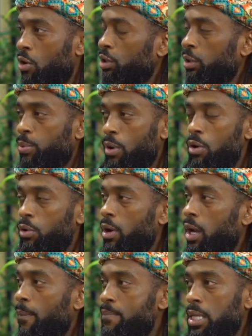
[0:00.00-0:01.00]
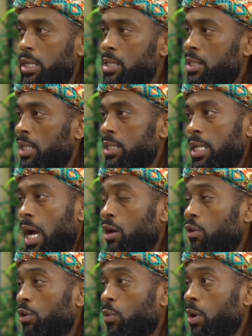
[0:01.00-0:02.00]
on the program, because it's
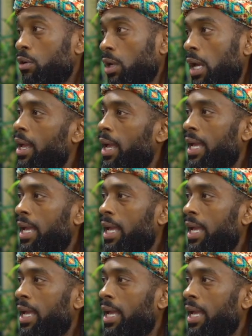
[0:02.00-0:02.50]
not gonna work.